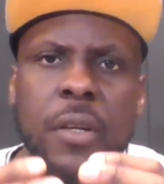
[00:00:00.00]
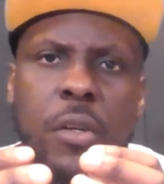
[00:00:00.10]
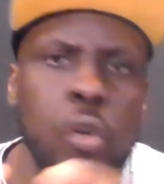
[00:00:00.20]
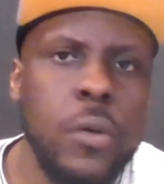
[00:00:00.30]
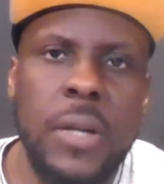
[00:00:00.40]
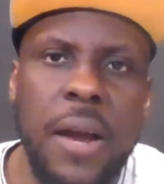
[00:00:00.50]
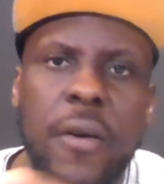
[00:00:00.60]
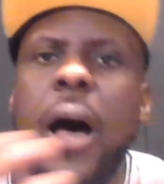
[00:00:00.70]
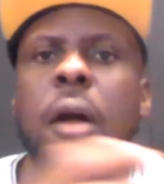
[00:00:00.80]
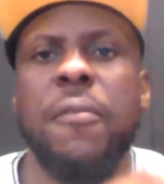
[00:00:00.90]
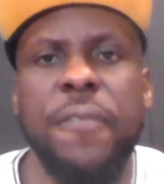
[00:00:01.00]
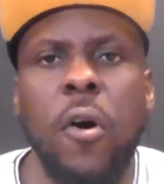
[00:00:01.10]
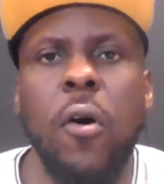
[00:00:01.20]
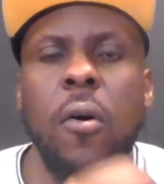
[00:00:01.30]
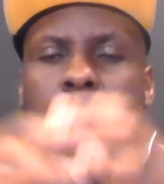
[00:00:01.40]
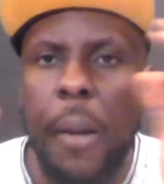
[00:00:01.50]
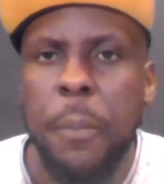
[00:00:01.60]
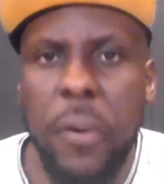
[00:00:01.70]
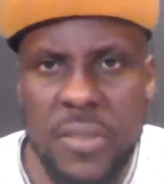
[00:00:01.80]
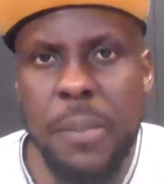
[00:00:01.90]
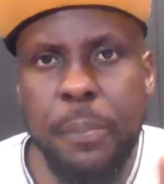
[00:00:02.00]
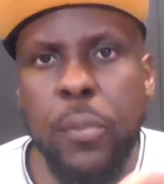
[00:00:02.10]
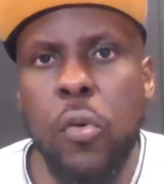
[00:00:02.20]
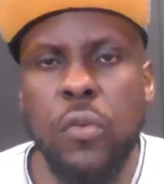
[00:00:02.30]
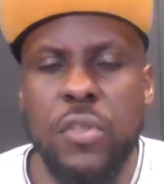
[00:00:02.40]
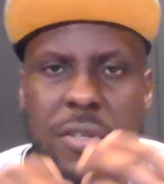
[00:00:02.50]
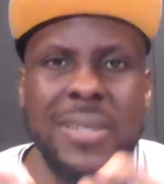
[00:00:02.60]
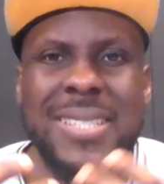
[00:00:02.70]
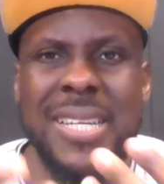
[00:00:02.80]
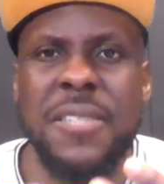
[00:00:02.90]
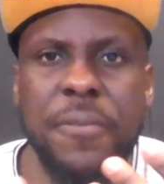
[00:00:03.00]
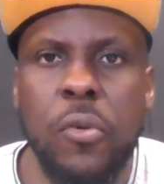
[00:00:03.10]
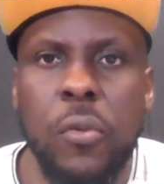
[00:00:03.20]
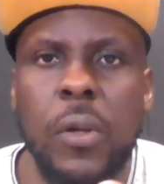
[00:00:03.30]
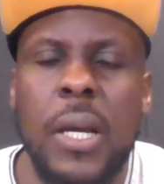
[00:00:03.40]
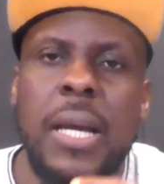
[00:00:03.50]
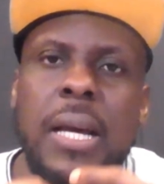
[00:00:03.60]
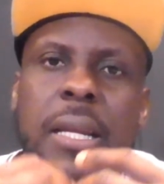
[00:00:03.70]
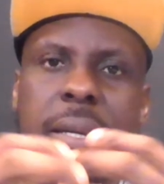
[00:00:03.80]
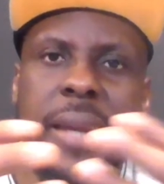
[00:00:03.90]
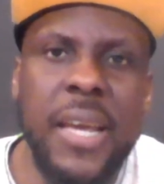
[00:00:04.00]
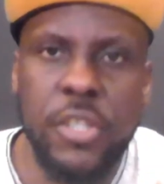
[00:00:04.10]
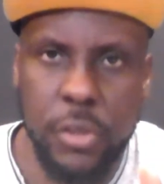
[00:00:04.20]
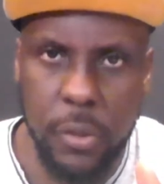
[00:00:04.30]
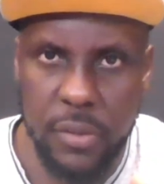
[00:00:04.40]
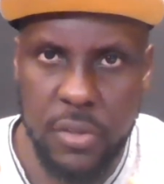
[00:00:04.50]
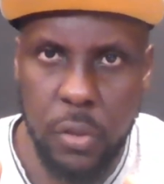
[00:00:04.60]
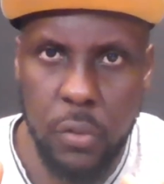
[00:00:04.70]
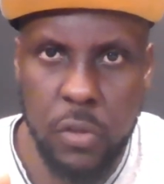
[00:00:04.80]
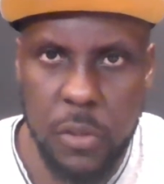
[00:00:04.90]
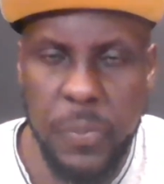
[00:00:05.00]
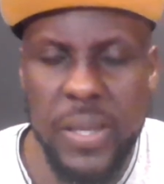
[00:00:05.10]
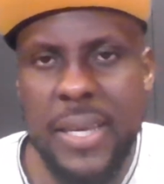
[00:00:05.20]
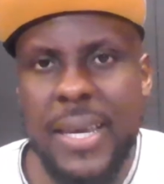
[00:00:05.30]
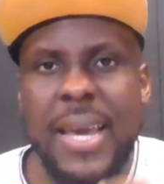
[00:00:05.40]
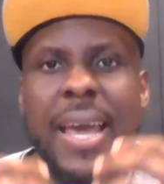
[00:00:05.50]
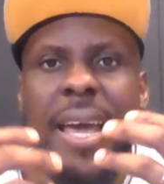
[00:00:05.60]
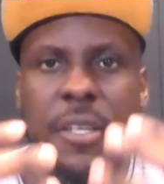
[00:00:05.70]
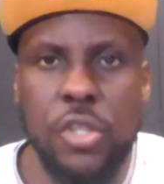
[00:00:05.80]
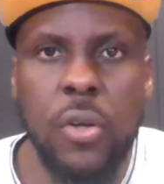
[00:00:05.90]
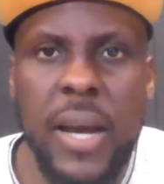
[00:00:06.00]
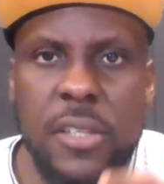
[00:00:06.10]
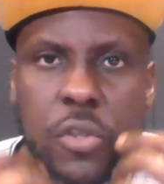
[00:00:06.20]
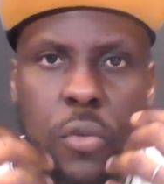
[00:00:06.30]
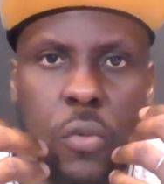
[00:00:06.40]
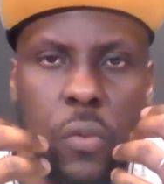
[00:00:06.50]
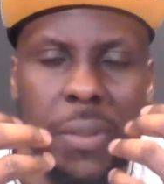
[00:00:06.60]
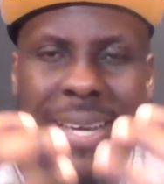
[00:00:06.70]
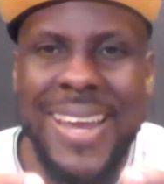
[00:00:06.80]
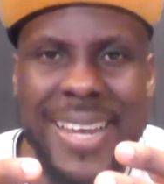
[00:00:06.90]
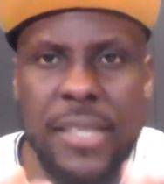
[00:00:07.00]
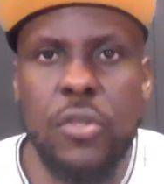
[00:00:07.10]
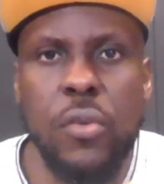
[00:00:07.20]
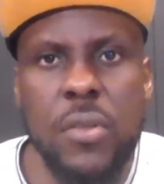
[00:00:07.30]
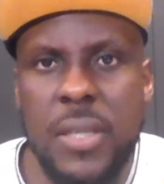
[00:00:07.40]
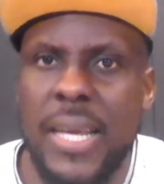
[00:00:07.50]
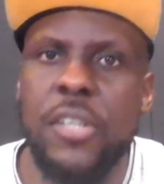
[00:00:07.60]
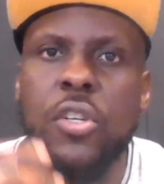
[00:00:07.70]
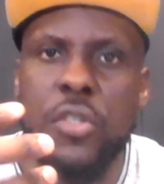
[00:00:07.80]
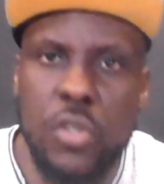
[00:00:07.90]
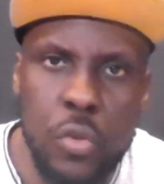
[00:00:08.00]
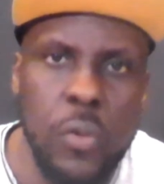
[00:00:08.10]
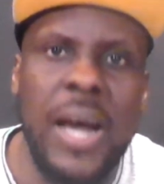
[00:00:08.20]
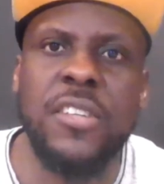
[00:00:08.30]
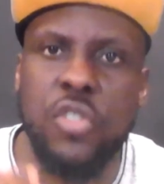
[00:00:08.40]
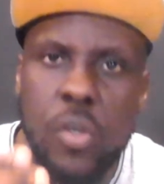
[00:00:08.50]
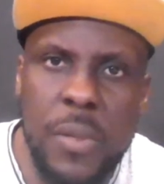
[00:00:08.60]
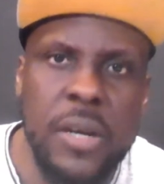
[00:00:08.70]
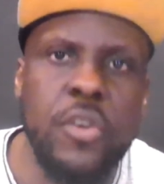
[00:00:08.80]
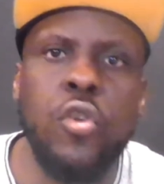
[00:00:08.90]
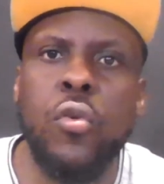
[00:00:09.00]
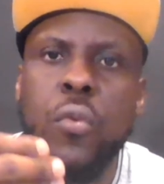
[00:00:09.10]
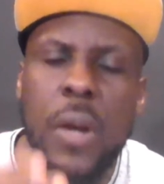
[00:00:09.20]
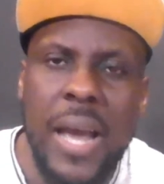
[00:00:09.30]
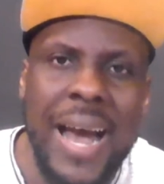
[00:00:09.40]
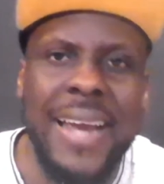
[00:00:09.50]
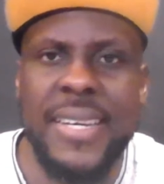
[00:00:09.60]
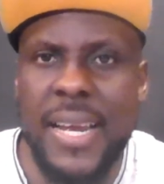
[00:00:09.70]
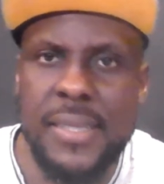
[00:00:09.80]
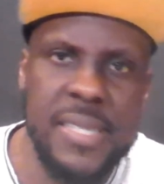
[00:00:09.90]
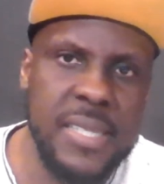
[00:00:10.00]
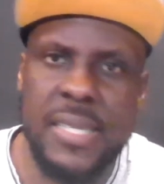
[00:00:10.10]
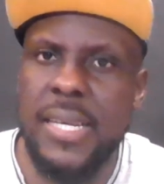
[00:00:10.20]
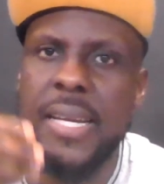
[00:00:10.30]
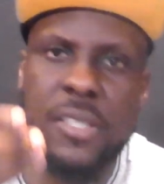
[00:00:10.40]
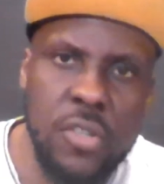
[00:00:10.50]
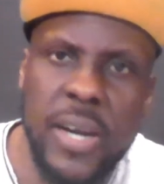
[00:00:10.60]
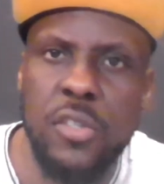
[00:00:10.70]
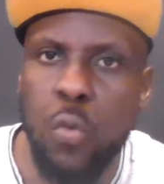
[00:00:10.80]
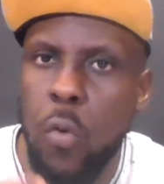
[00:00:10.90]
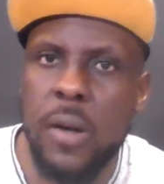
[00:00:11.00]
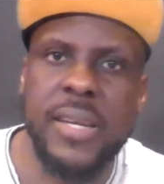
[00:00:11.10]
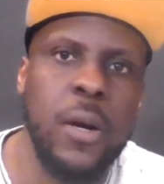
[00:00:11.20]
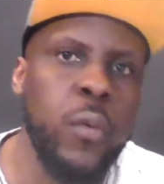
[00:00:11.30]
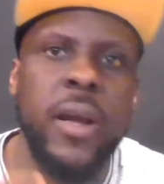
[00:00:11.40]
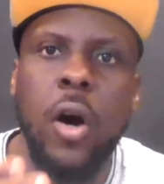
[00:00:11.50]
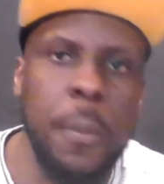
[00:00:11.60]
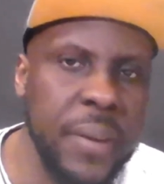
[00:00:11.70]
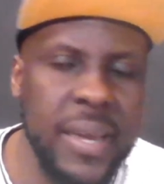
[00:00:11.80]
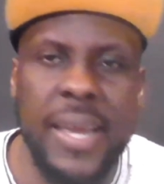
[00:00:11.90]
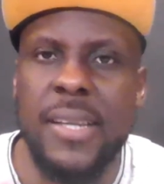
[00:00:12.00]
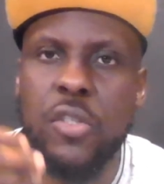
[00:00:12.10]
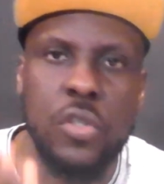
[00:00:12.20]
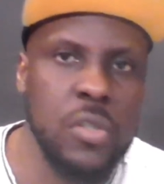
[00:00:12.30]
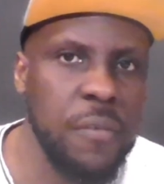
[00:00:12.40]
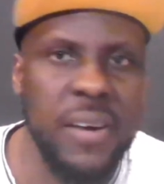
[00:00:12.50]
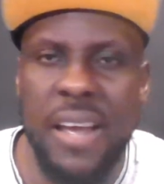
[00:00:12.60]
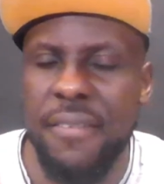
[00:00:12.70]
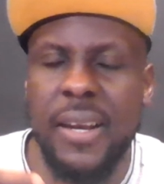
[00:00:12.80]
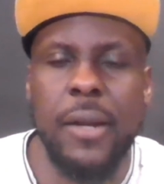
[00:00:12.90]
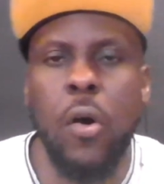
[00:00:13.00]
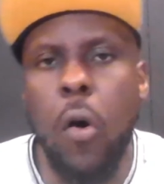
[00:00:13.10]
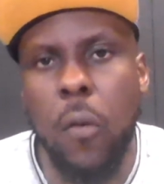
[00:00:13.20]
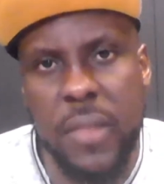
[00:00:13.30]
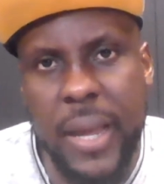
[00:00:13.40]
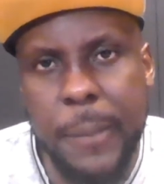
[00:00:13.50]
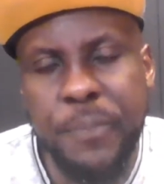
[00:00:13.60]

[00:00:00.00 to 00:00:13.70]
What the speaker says: look around for possible successful nations, so to speak, and try to get into those nations to assume a new identity and try to work their way up again into survival and all that.